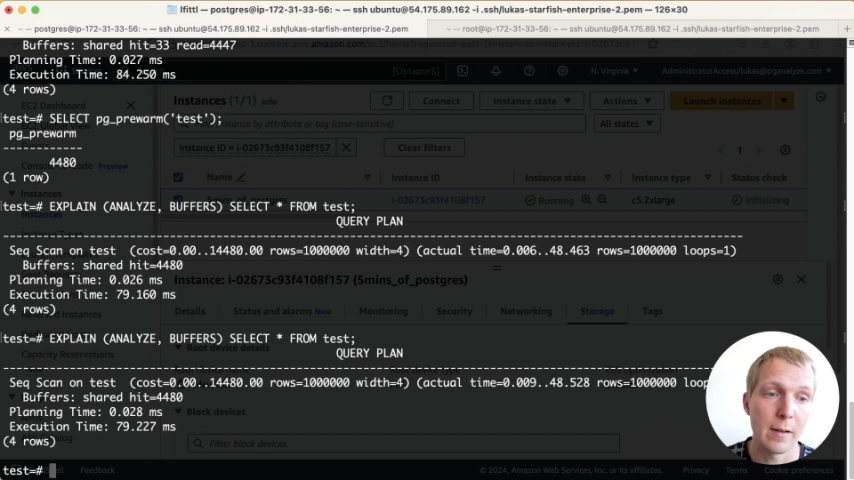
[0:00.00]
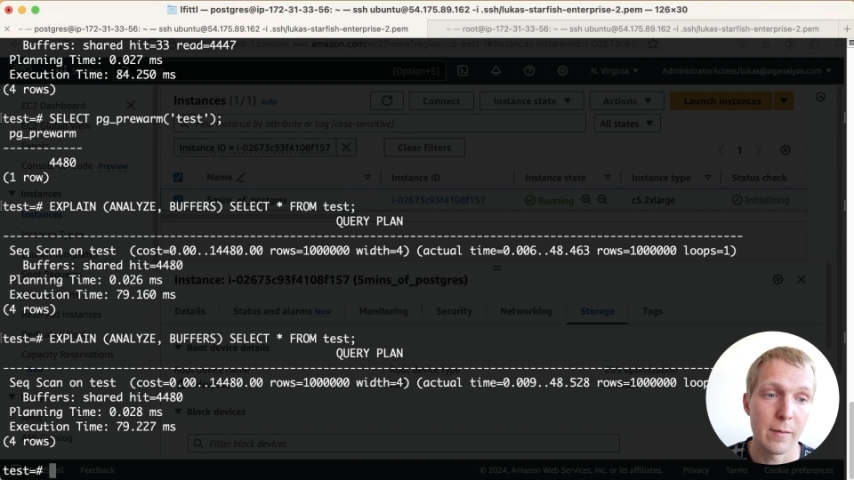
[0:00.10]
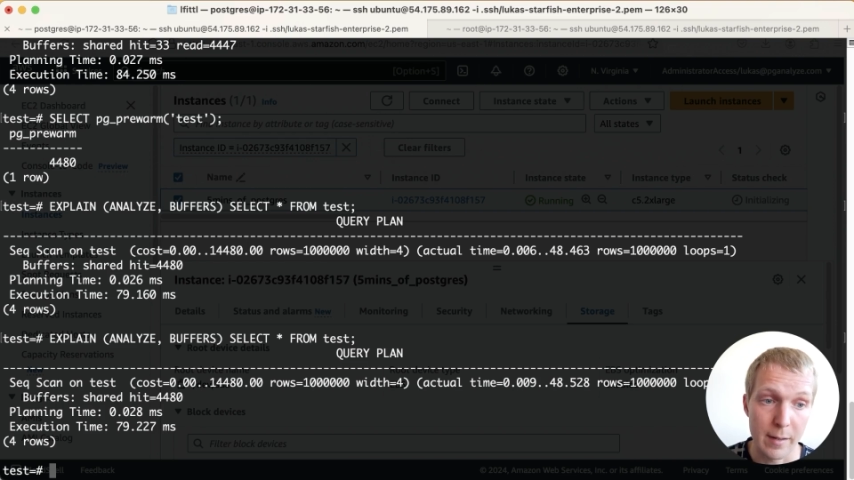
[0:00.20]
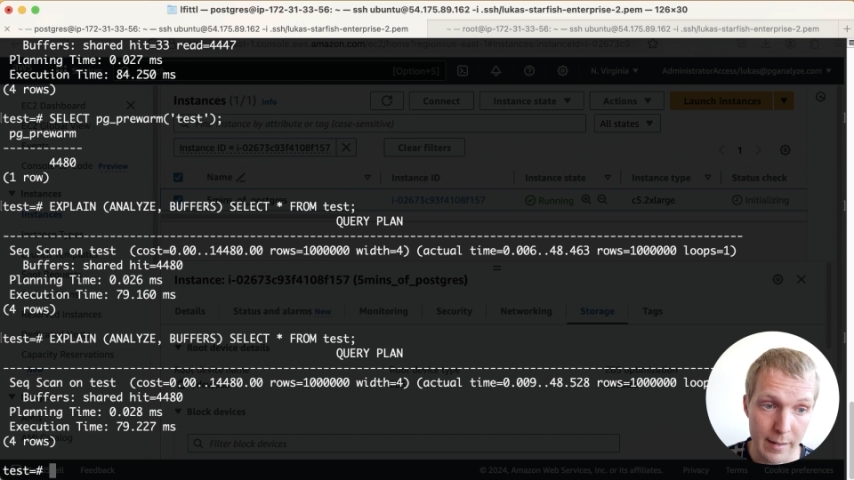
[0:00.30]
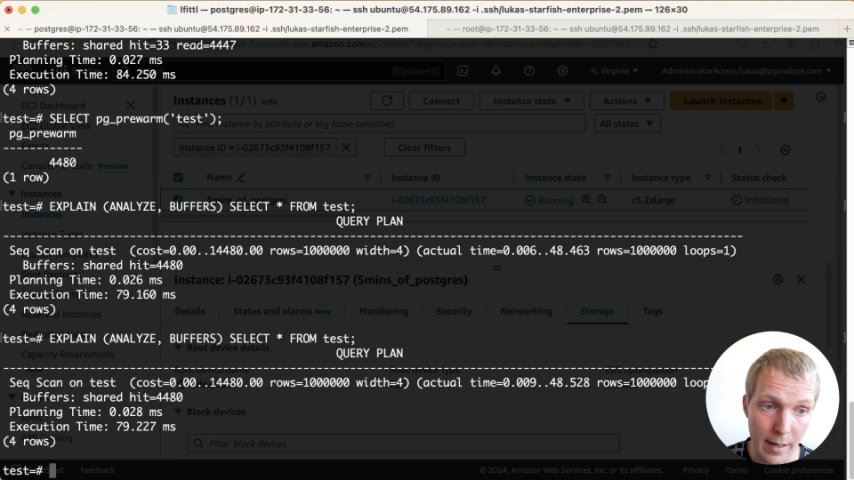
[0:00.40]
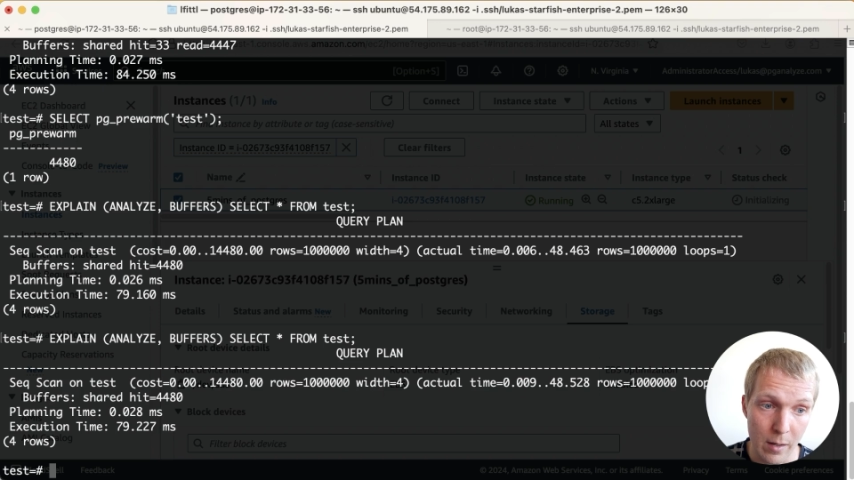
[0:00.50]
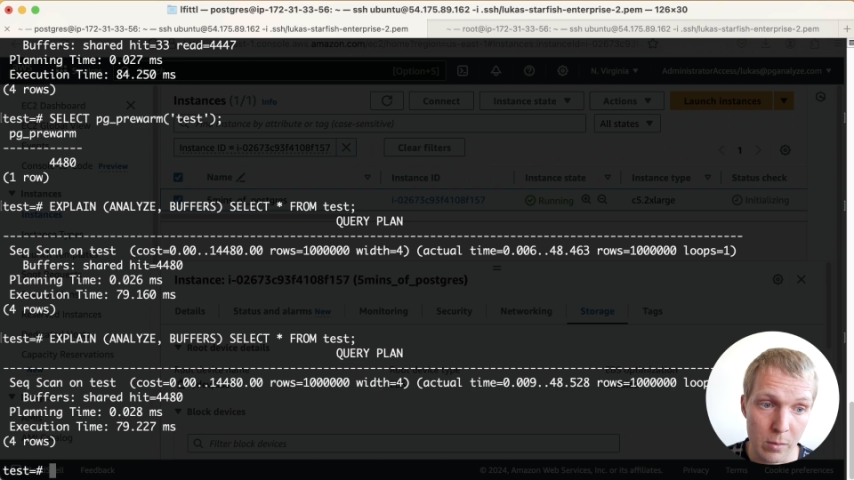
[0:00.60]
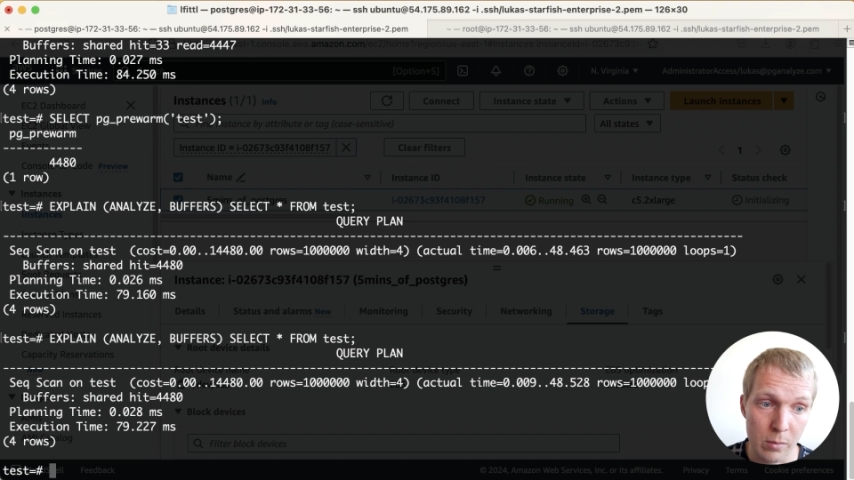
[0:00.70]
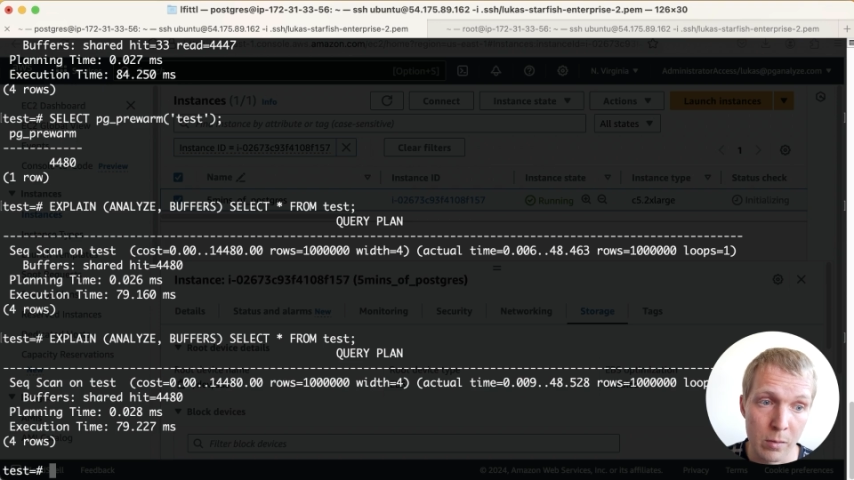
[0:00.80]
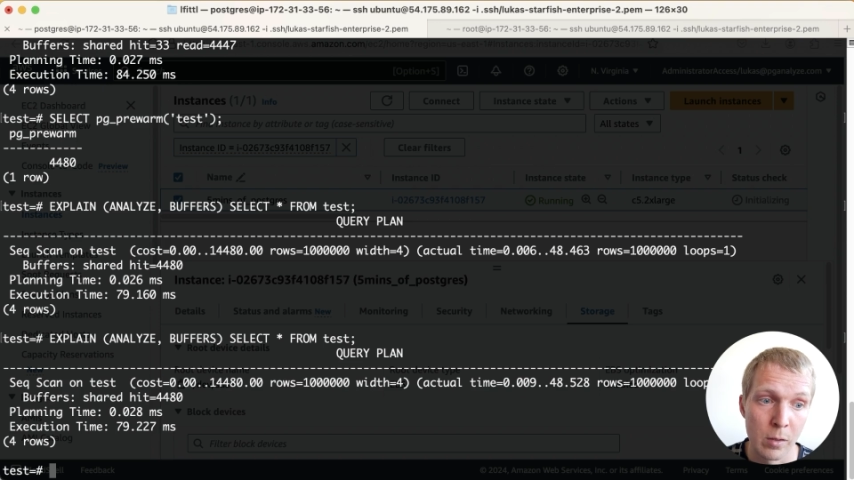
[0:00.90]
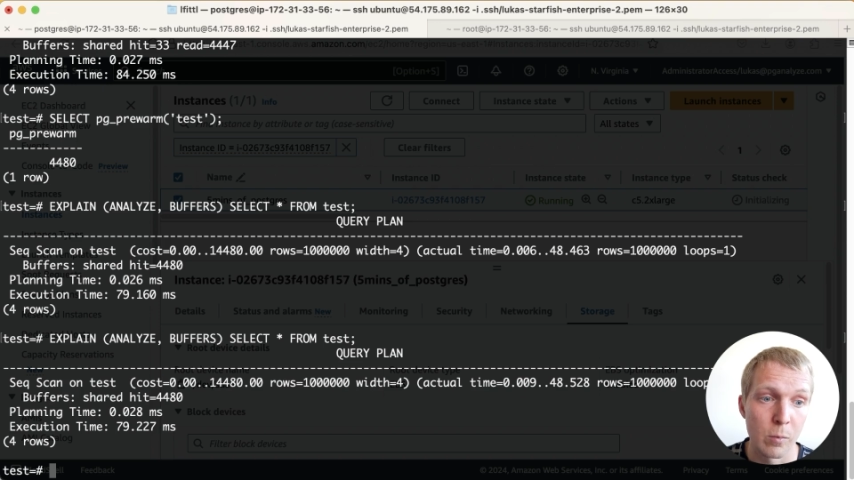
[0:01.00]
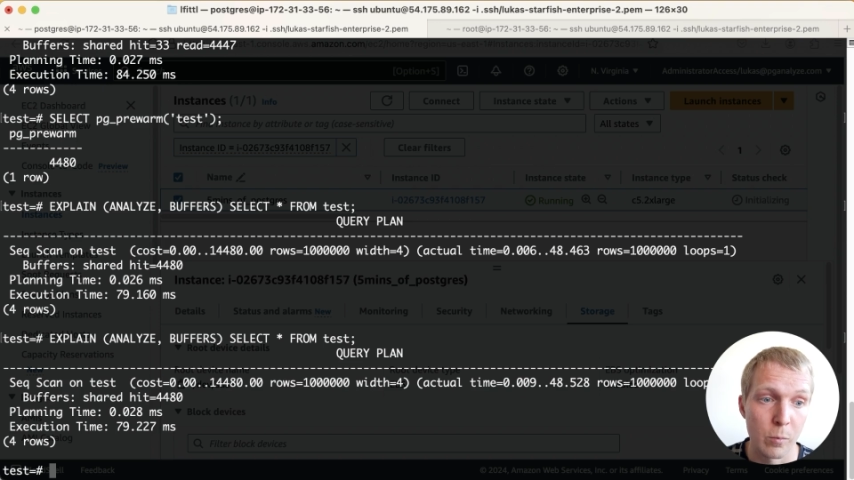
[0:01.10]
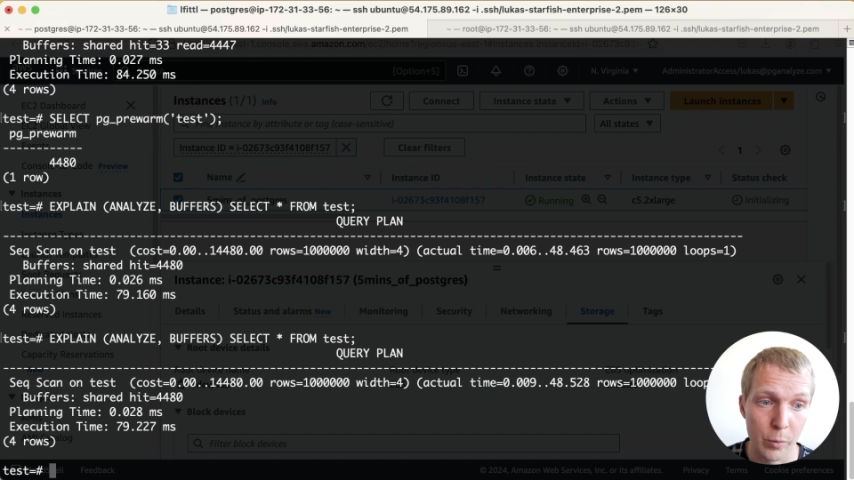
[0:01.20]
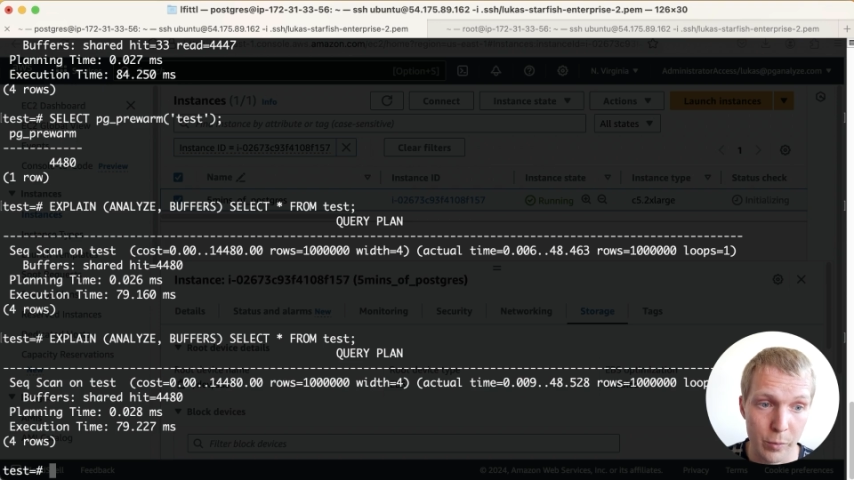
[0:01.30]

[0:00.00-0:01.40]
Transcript: If I now were